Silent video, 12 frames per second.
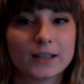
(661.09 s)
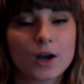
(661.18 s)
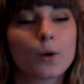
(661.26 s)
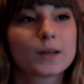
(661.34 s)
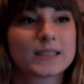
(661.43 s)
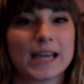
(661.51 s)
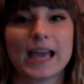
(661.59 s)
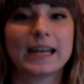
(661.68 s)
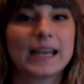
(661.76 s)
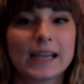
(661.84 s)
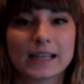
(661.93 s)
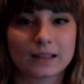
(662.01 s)
I know was a
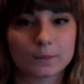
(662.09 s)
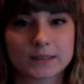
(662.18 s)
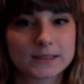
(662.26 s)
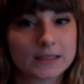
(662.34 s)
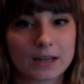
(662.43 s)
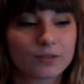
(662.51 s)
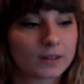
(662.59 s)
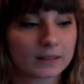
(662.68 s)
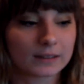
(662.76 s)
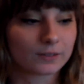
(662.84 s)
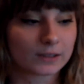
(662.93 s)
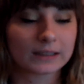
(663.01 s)
headache, and it was
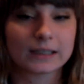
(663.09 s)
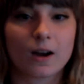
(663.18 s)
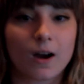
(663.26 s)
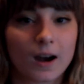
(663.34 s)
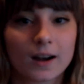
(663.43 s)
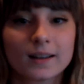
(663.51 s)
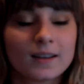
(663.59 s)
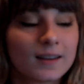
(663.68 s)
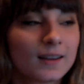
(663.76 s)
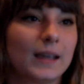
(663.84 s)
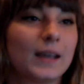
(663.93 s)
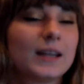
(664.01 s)
definitely really hard,
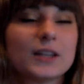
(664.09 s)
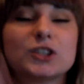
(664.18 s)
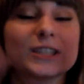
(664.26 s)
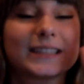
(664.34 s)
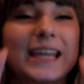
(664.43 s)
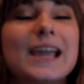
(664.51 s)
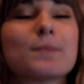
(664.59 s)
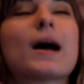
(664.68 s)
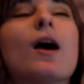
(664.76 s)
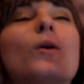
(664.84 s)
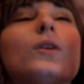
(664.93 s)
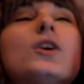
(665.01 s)
and it just came
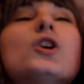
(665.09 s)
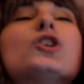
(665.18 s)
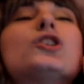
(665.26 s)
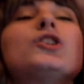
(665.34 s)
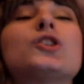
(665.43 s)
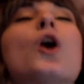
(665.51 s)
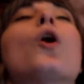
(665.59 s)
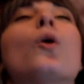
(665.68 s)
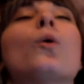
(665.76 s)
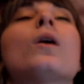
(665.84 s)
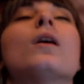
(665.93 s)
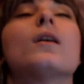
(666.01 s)
out
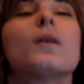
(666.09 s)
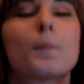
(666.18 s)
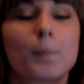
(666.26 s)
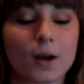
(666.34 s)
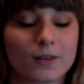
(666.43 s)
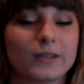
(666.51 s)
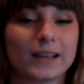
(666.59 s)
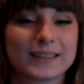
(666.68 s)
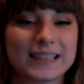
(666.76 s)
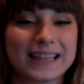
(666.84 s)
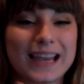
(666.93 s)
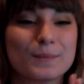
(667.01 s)
so
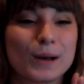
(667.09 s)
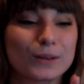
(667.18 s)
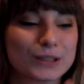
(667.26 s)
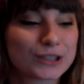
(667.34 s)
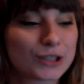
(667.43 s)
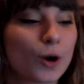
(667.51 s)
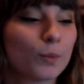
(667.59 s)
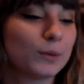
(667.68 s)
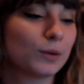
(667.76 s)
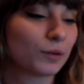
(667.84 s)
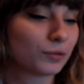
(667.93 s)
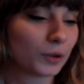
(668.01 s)
perfect. It came out so
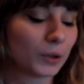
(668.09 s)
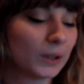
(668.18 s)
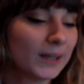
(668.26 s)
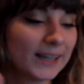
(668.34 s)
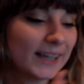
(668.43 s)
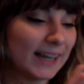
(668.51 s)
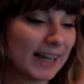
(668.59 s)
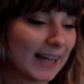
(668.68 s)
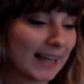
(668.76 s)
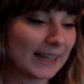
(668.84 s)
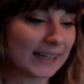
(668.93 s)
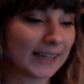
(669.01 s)
beautiful,
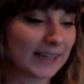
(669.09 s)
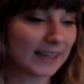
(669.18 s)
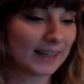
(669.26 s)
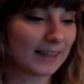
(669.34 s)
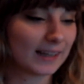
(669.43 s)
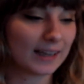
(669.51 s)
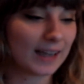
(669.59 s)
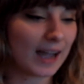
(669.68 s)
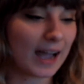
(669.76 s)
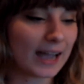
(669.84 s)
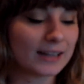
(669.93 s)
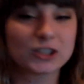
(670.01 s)
and
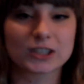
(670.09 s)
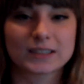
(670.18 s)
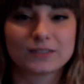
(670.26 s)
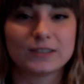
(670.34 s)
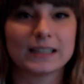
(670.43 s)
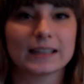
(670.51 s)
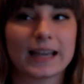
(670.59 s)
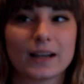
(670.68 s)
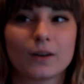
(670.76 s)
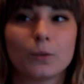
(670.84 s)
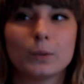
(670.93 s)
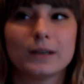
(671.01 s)
I just feel
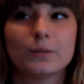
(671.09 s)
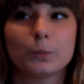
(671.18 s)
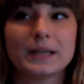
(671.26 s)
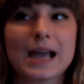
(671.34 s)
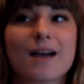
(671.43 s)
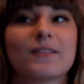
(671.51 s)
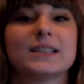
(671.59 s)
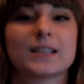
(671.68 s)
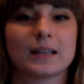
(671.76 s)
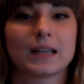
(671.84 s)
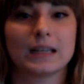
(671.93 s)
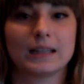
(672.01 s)
like we
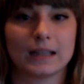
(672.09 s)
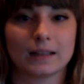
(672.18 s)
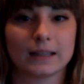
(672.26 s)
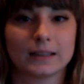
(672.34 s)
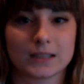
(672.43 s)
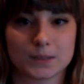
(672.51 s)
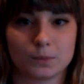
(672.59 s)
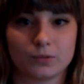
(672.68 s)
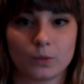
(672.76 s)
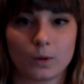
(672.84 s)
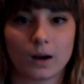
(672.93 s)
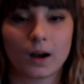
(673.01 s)
haven't done anything like this
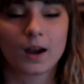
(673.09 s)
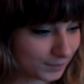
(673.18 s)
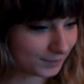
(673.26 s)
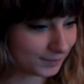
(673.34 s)
before.